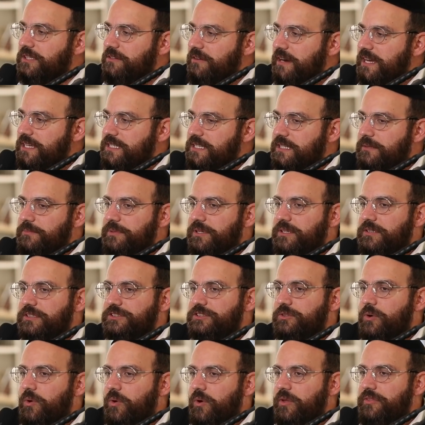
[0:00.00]
crazy
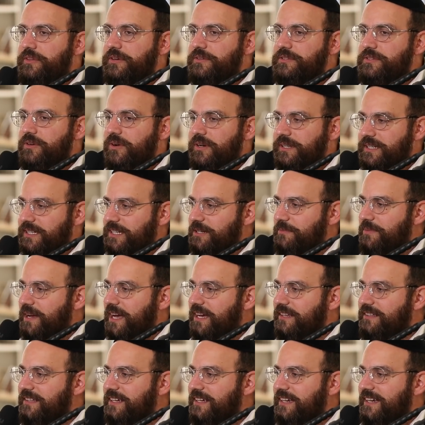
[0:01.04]
because all they're talking
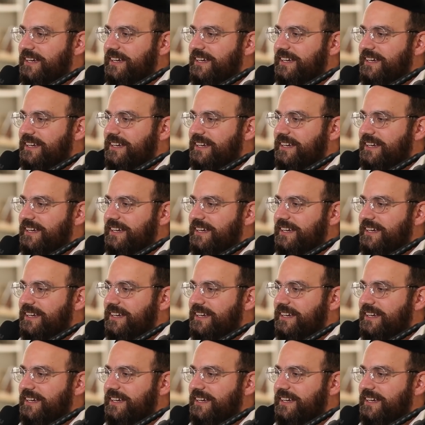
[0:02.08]
about